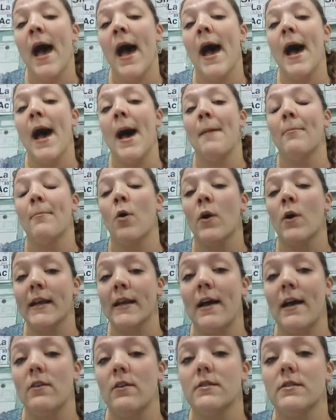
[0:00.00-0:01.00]

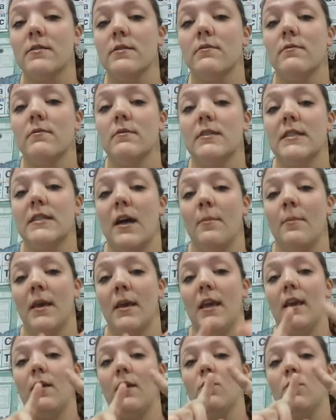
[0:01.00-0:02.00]
organelles. Tell
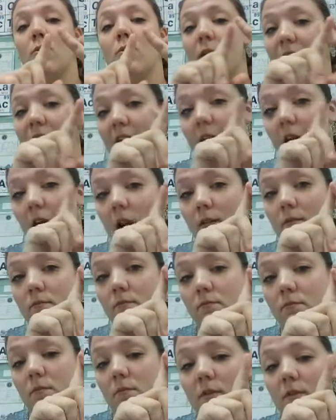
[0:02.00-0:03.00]
me what they are,
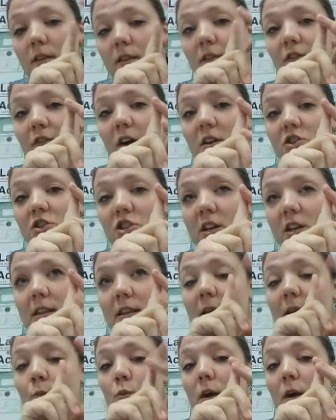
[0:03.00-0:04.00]
their
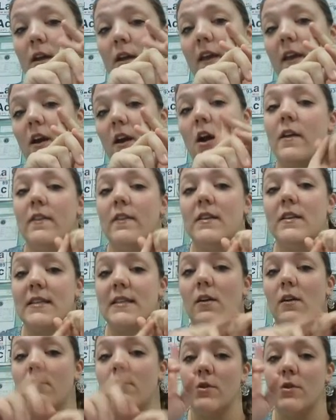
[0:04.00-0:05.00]
function, and where they are in the
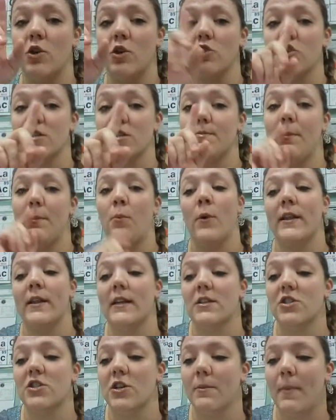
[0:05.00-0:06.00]
cell. And you'll just be
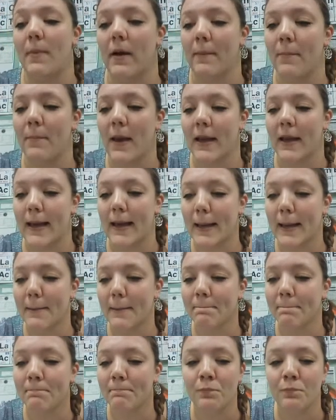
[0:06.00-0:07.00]
pointing to your pancake.
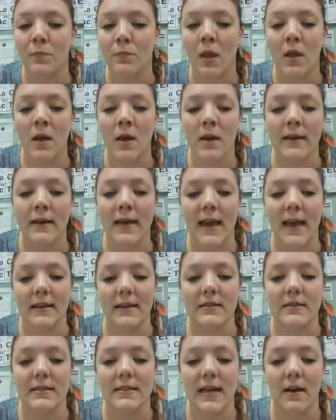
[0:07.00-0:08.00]
Okay,
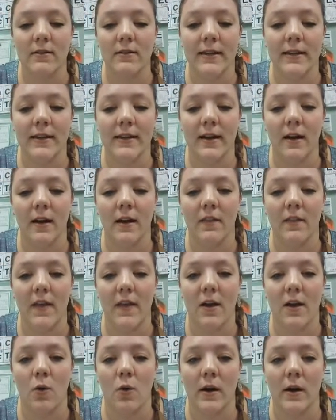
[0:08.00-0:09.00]
down here,
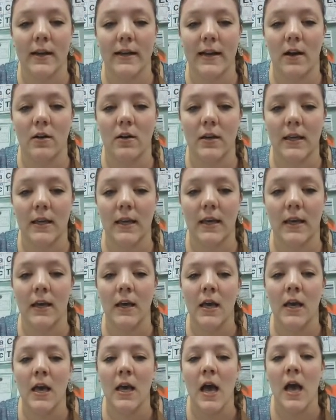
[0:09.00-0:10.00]
that organelle key,
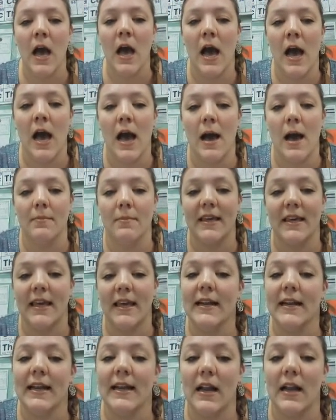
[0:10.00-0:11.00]
the
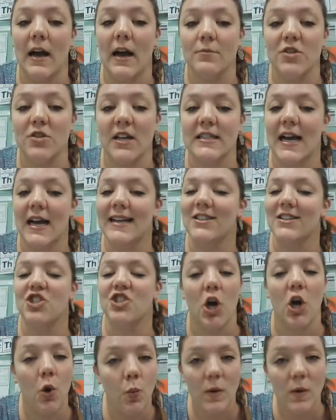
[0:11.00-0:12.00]
candy and object, I
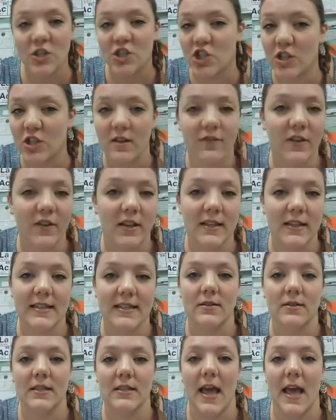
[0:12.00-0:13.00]
don't want you to fill this
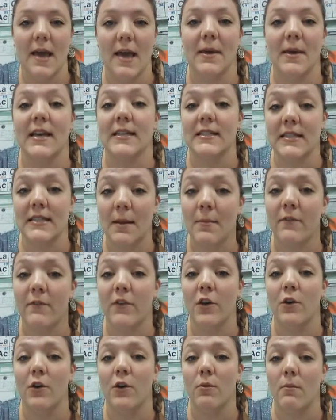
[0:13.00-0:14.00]
out today because some of
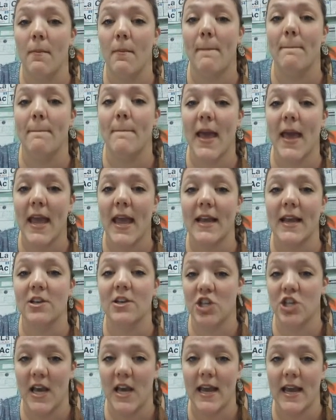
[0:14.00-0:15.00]
you may
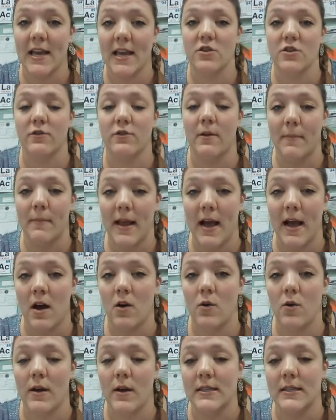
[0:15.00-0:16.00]
change from
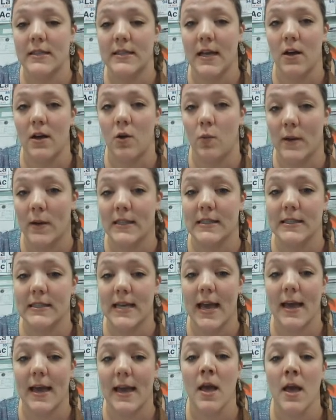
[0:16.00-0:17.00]
now until
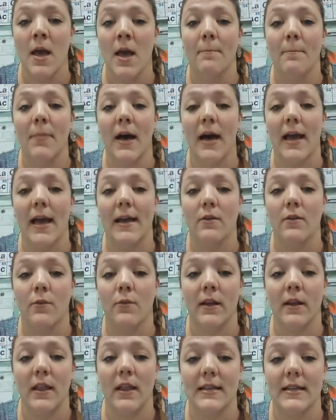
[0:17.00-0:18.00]
Wednesday, but
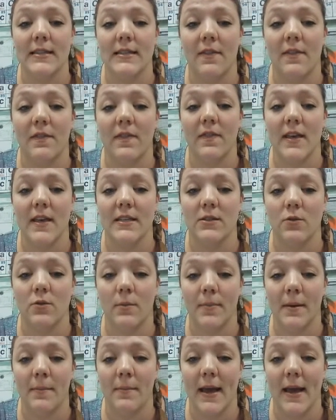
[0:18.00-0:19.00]
realize that this will
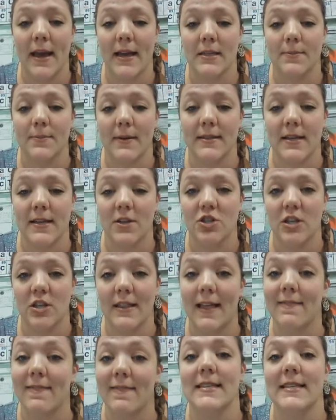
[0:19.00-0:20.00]
be my expectation
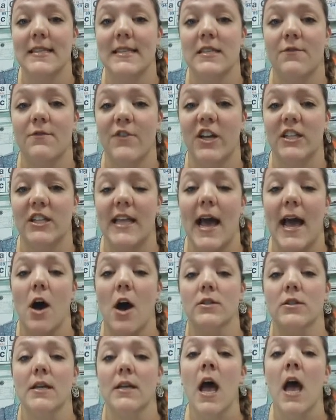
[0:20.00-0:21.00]
that this is filled
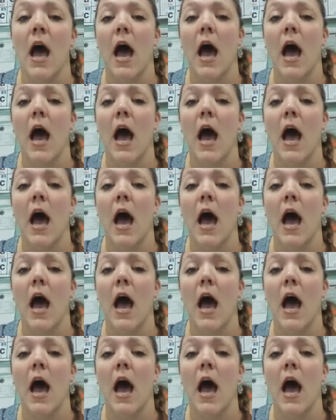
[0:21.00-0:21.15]
out